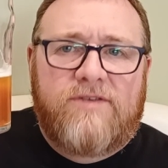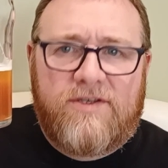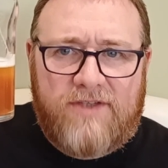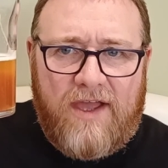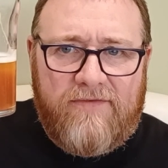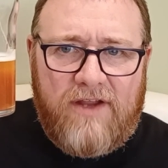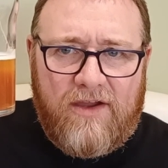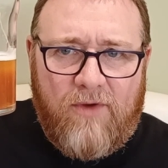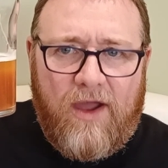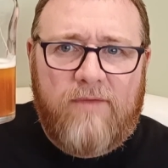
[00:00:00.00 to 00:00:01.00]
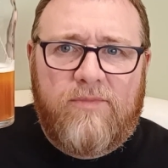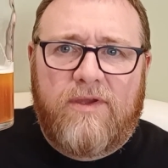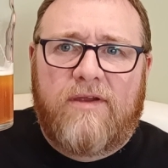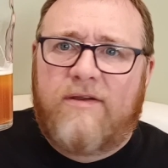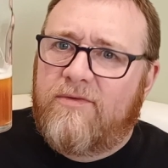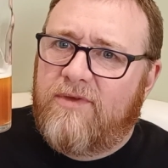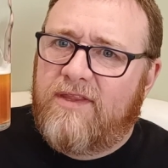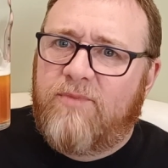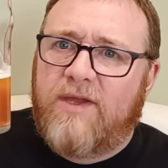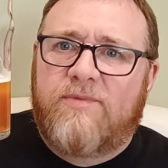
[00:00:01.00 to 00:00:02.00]
Just having a quiet beer
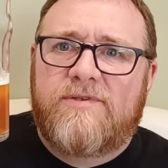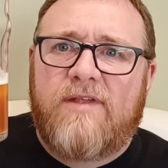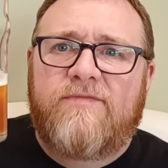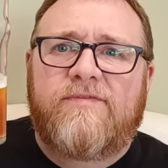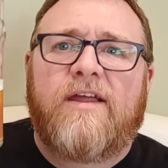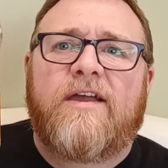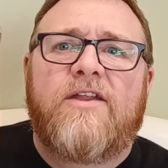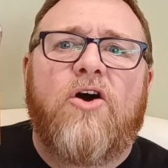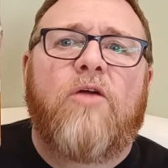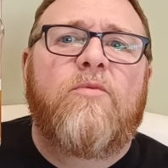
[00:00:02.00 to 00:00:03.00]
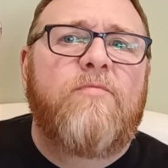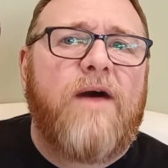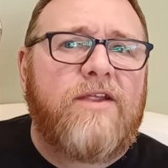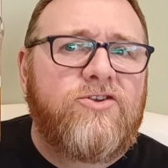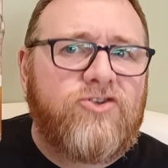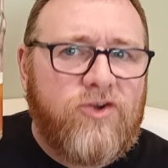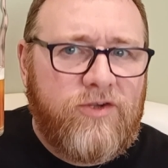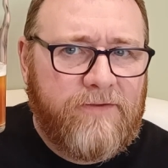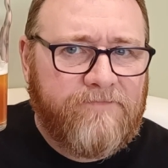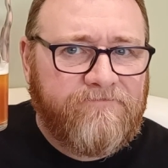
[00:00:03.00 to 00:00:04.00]
with the papers, love, like a normal man
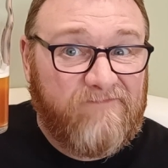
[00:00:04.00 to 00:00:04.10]
should.